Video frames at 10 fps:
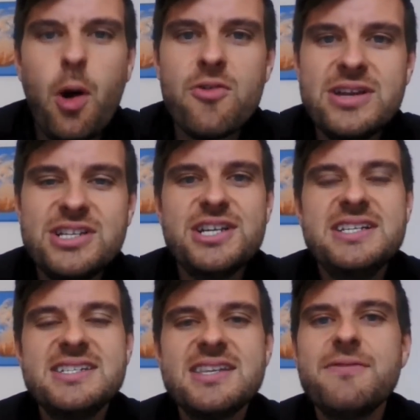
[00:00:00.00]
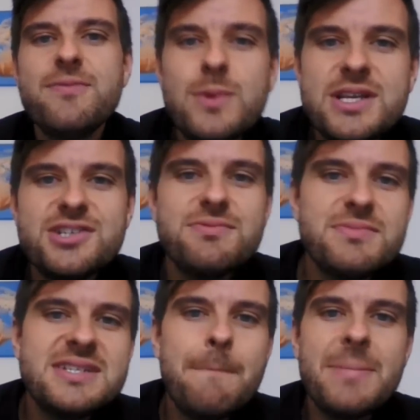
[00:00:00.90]
oranges, stuff which
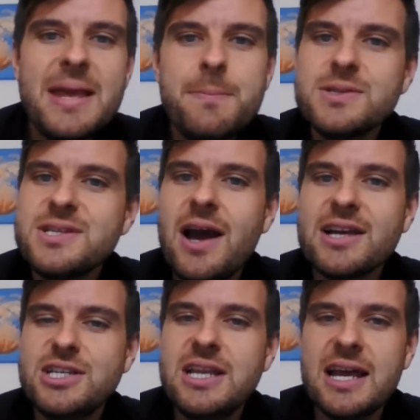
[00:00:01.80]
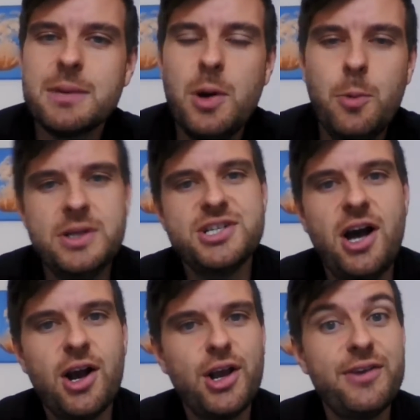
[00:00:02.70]
some people don't actually like but which
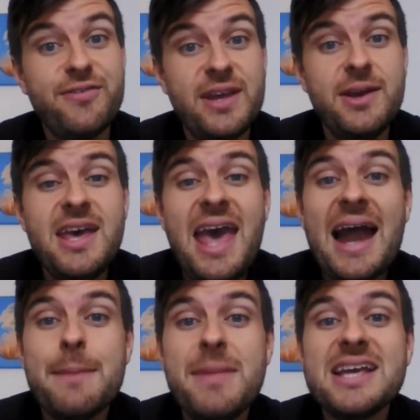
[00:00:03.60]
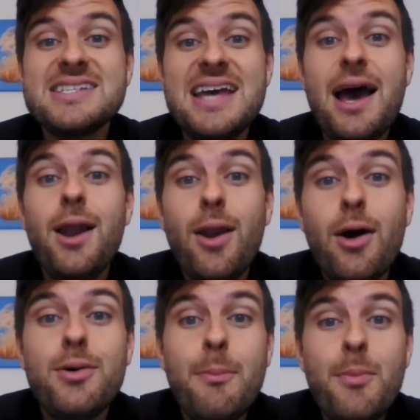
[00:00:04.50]
are good for you, and it makes it a
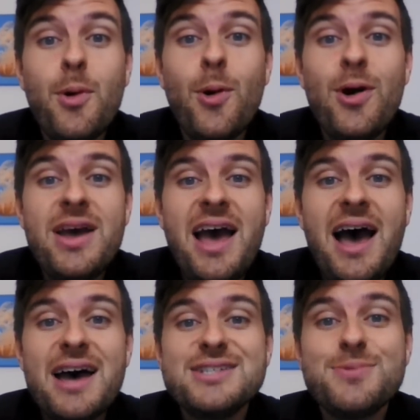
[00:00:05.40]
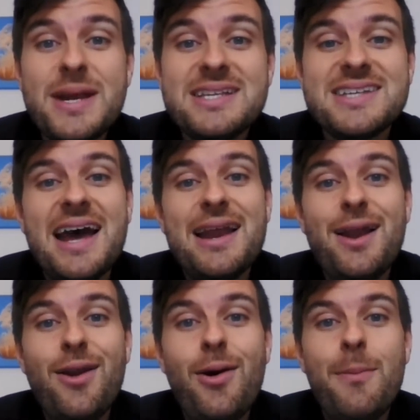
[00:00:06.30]
lot more sweet and
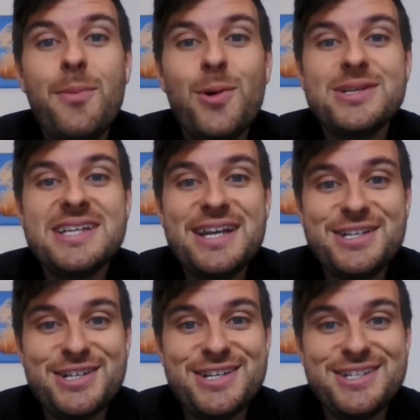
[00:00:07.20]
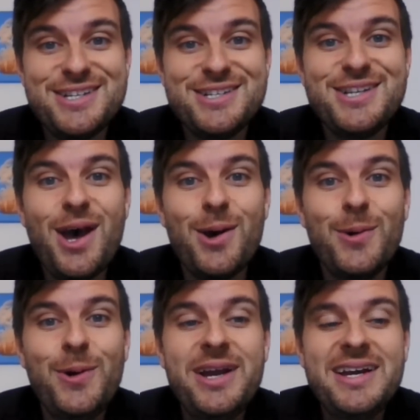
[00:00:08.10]
a lot more delicious.
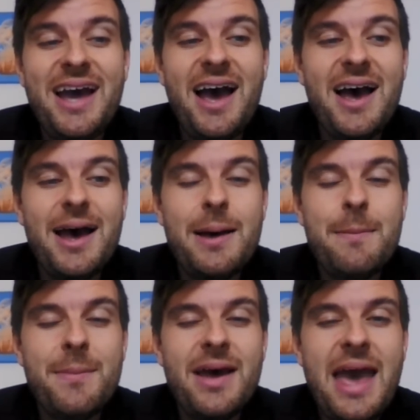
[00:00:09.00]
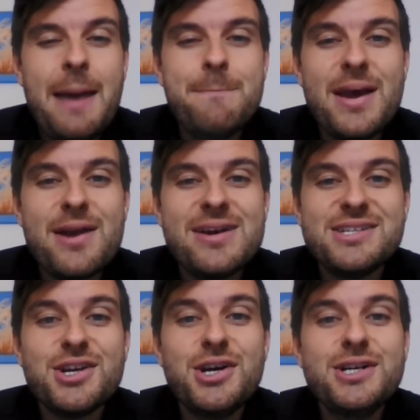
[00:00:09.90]
So
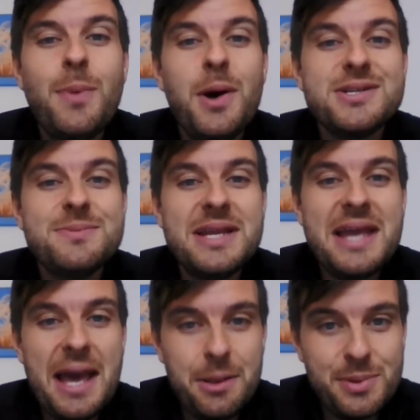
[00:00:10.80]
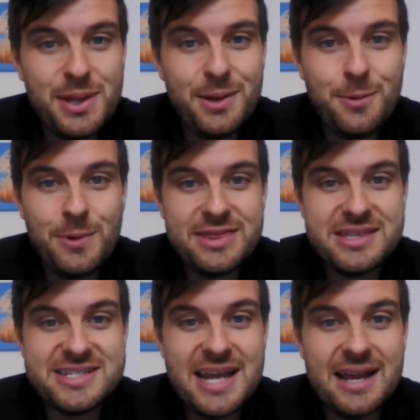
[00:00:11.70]
Emberries could possibly help you with
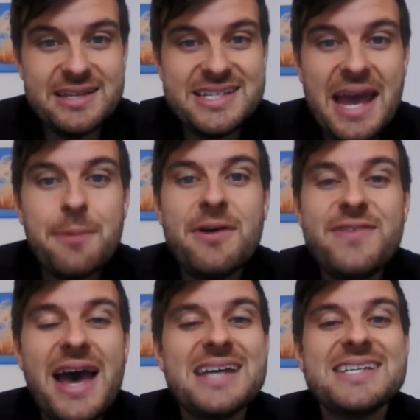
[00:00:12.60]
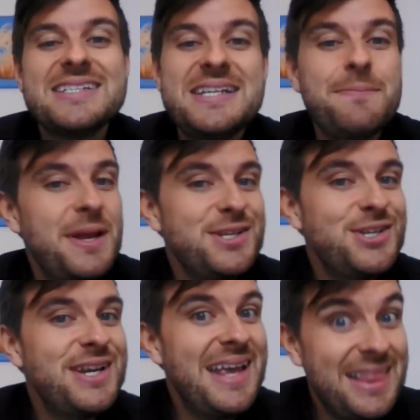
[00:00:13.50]
the salad. However, as I did
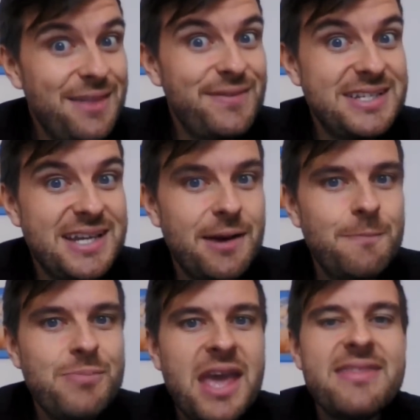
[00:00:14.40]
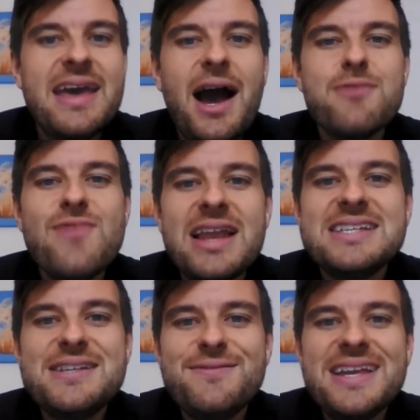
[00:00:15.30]
mention in the video, they are
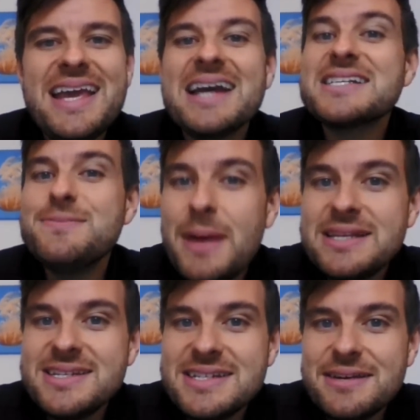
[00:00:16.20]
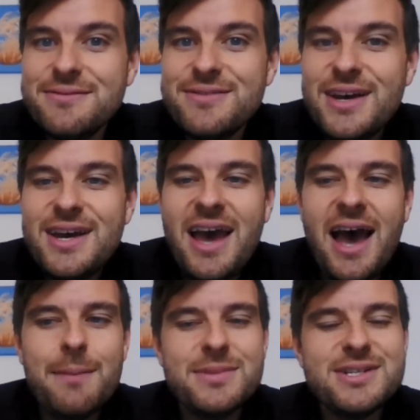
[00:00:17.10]
relatively expensive.
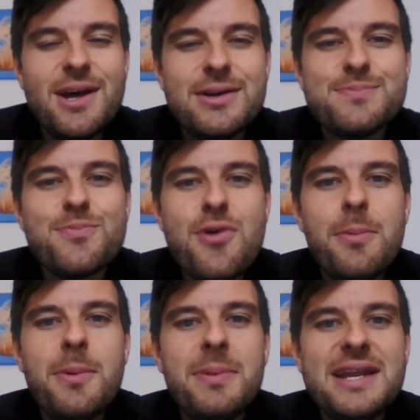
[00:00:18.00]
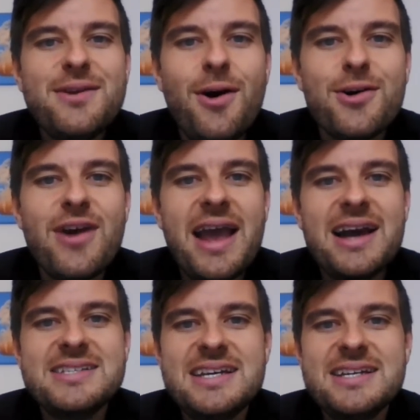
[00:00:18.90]
So it's probably not a great
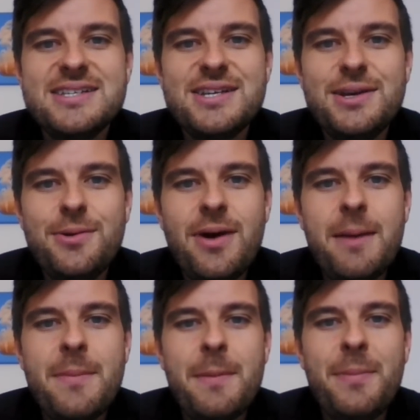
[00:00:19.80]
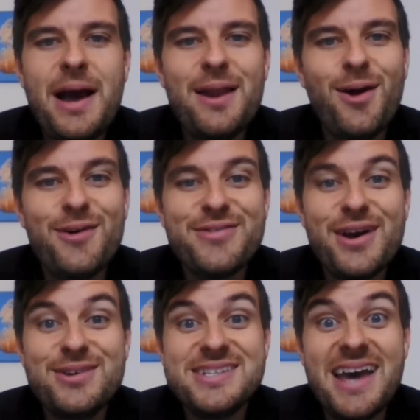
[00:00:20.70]
idea to buy a lot of
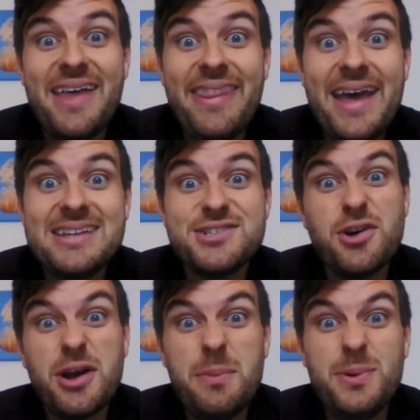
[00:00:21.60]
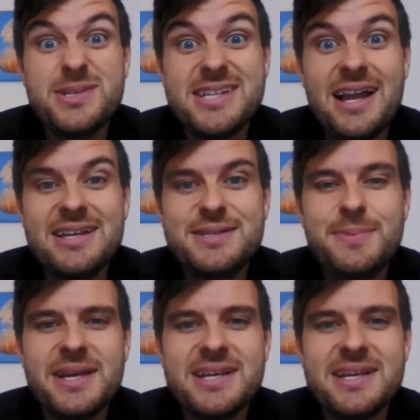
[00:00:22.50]
those and then stock up on salad,